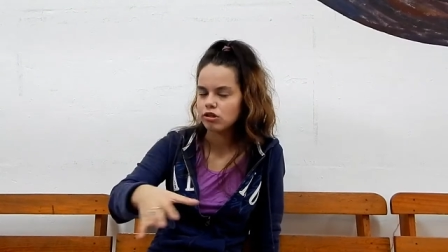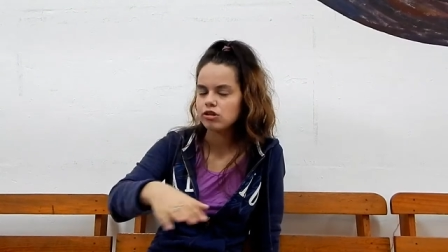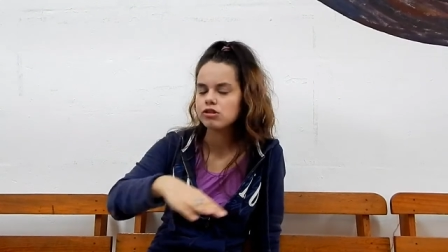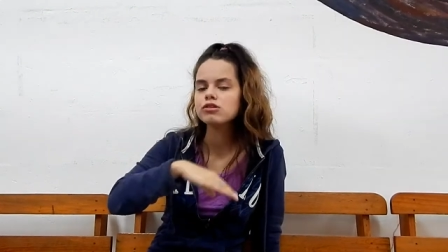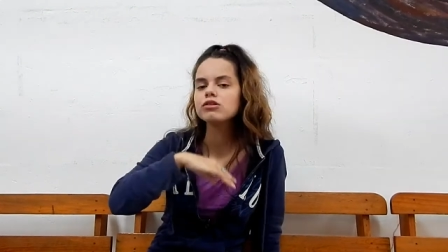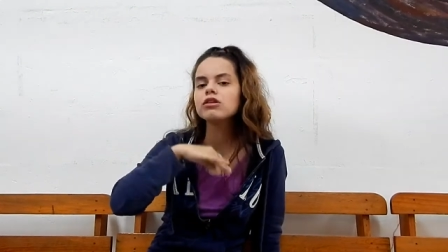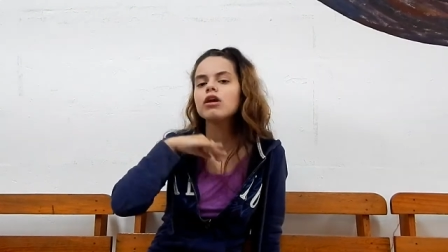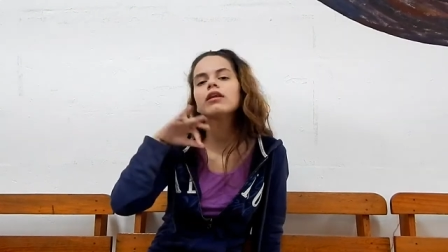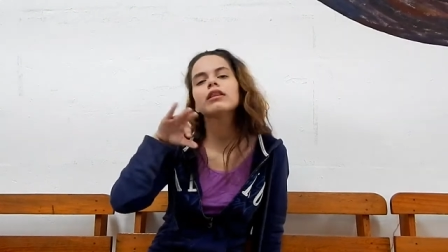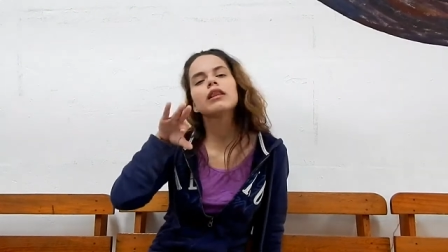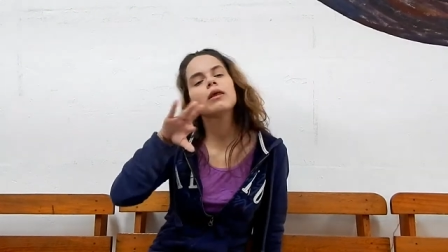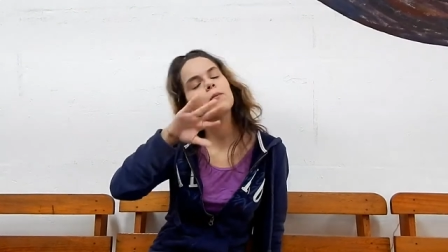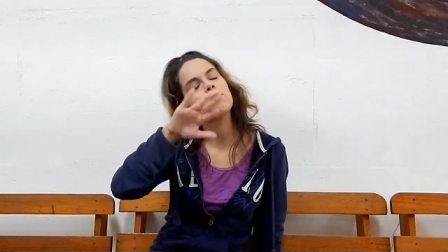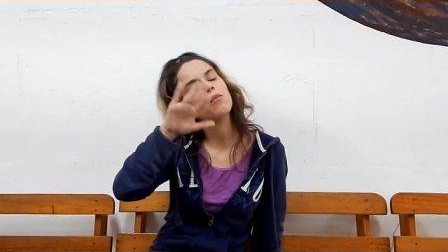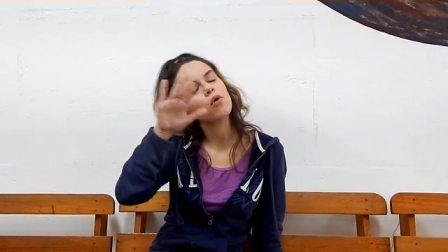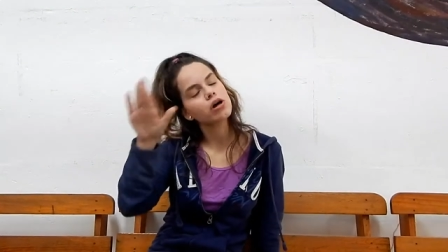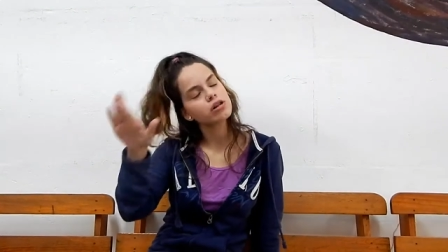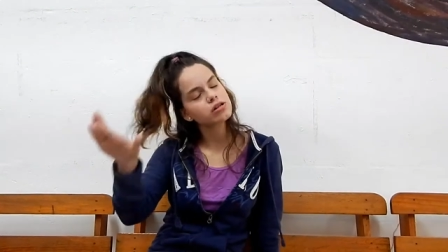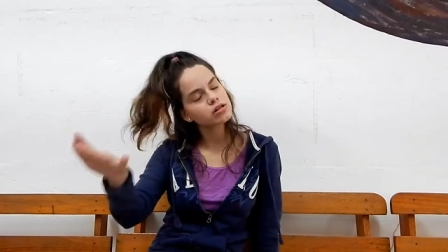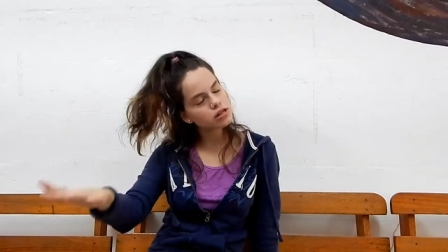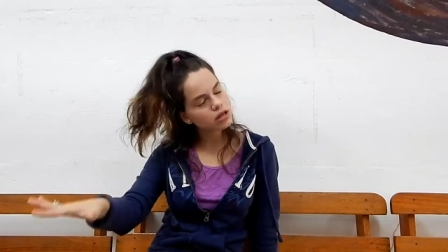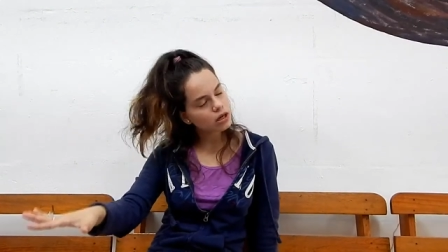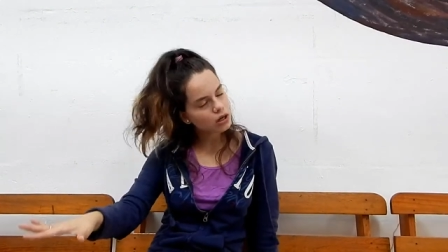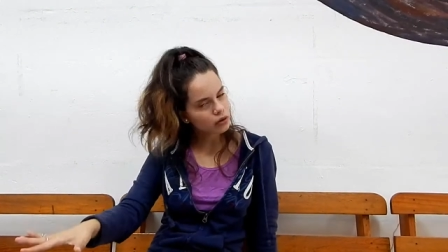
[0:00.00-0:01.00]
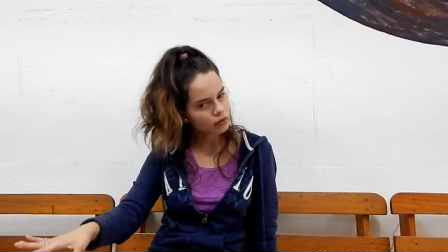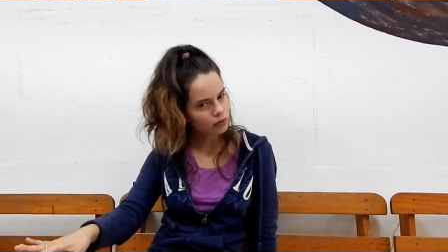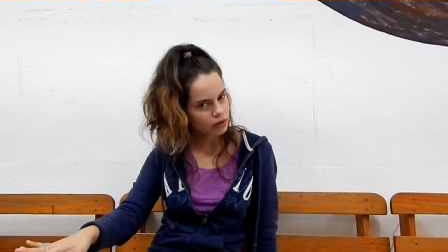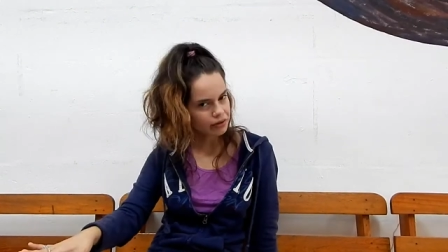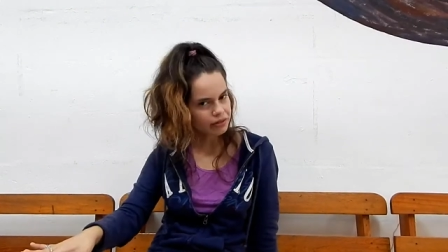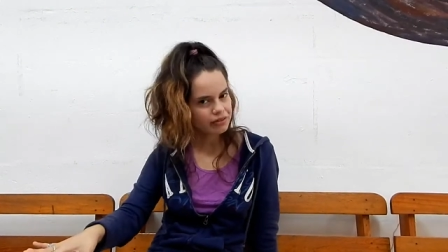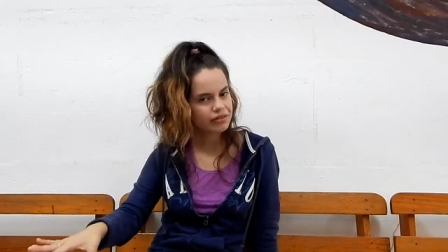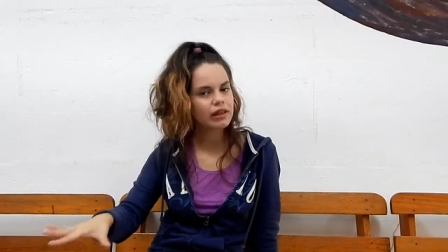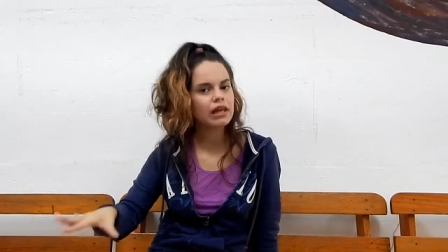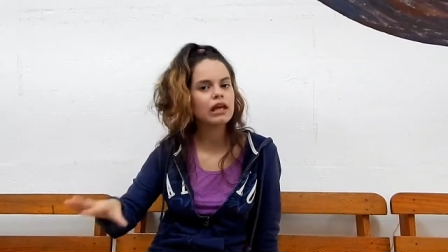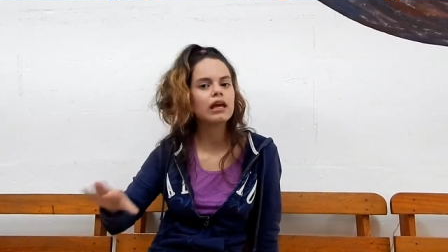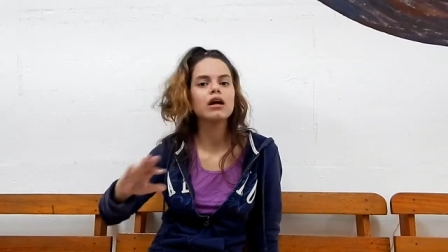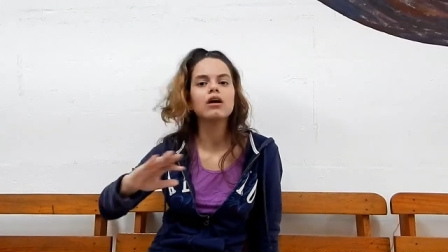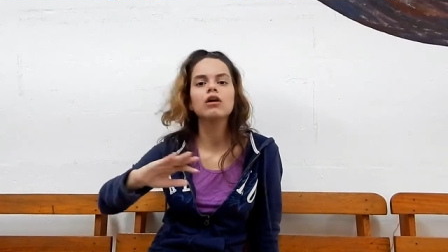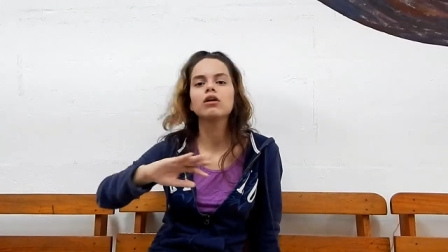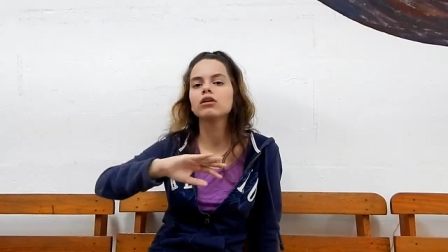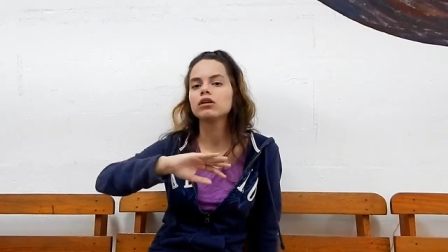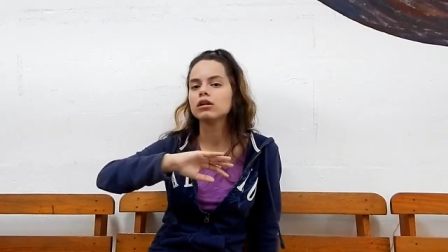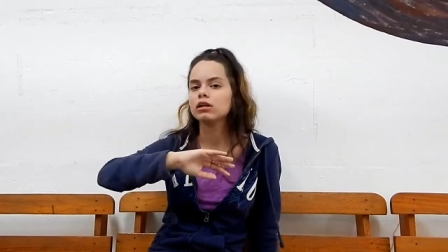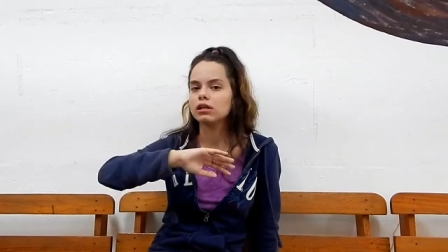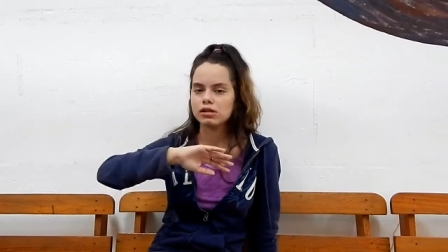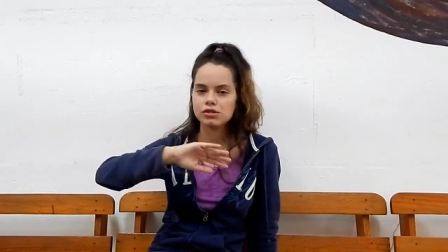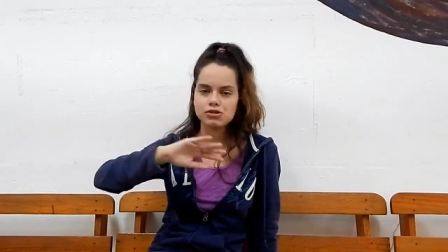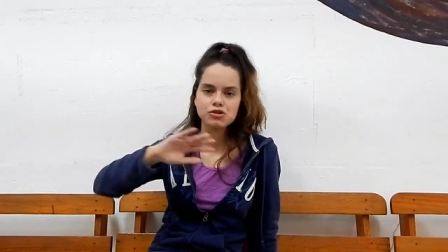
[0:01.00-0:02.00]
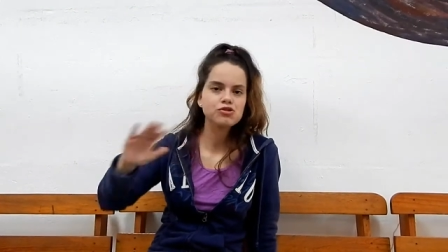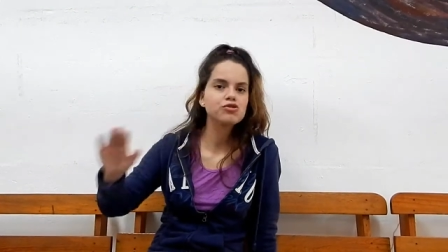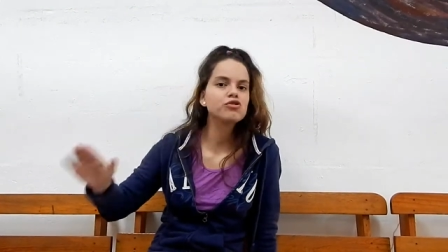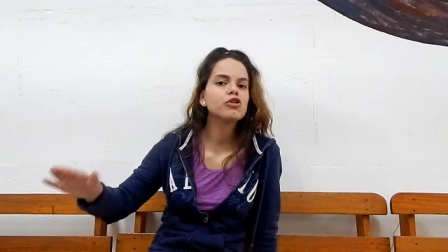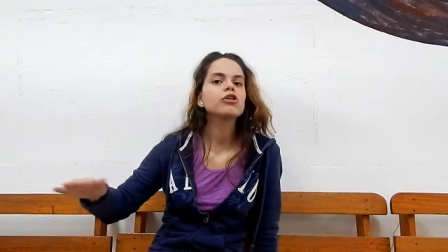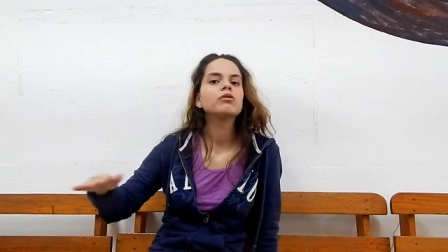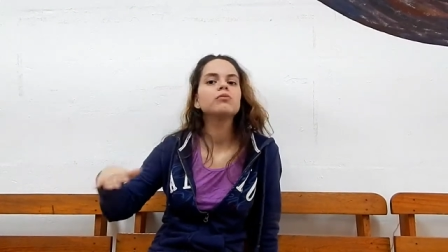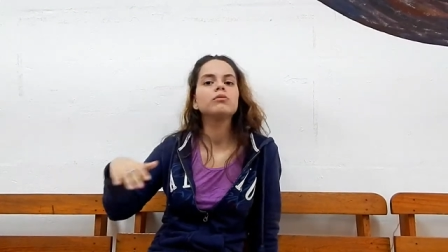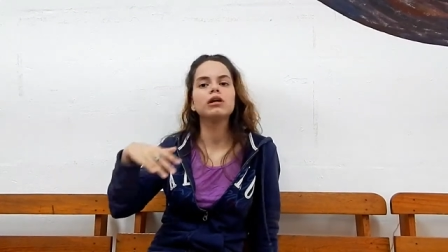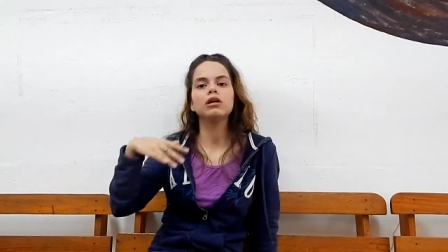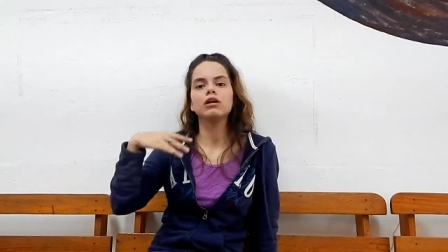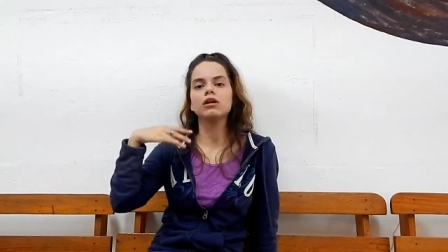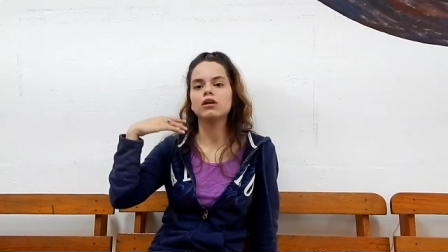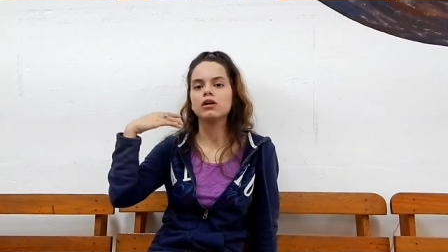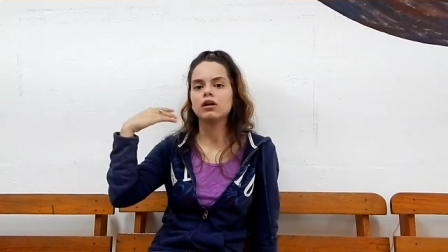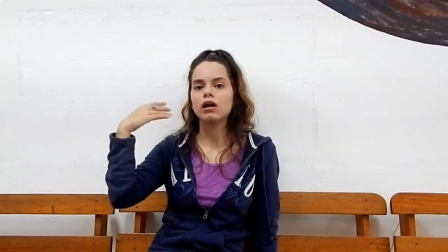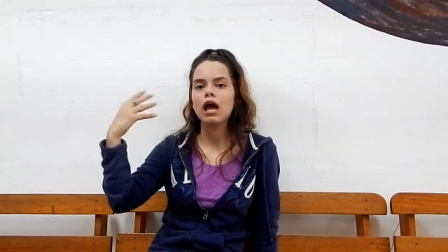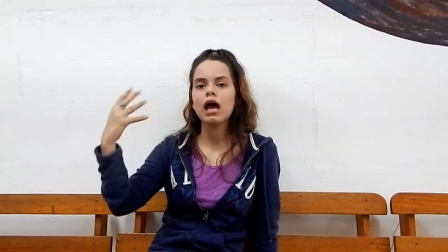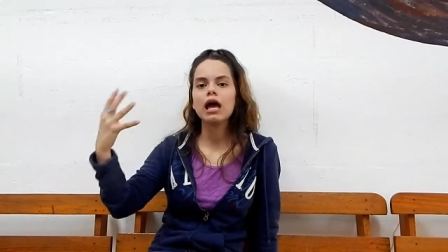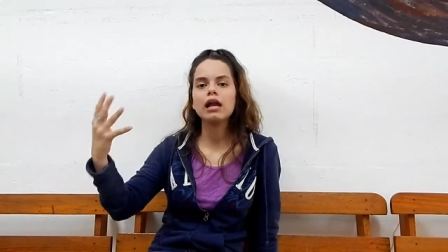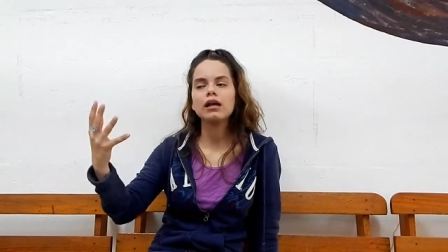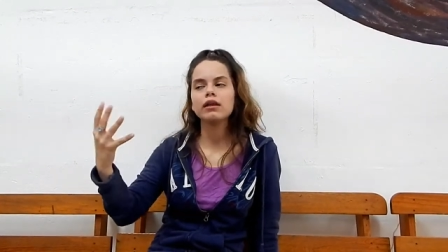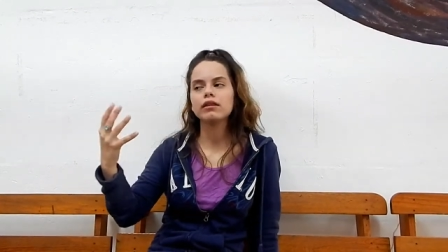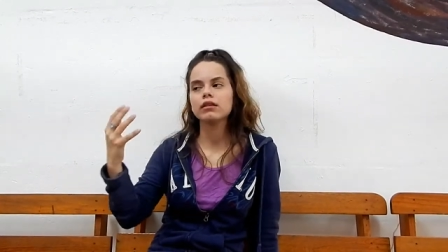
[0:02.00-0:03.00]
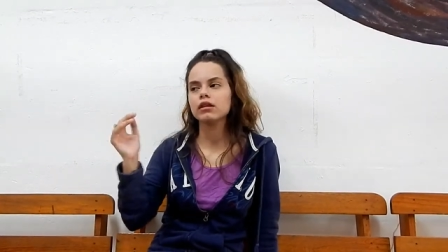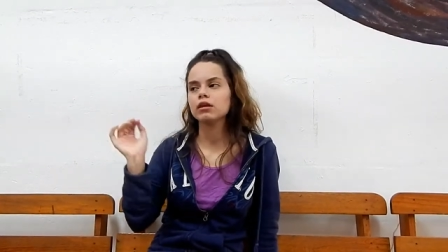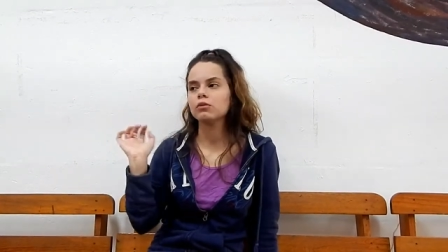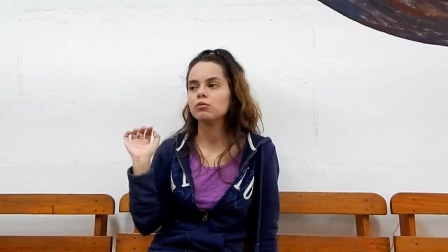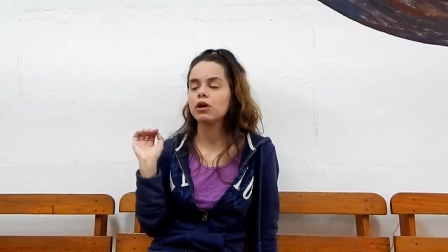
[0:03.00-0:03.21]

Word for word: It's not the most terrible thing or disturbing or anything,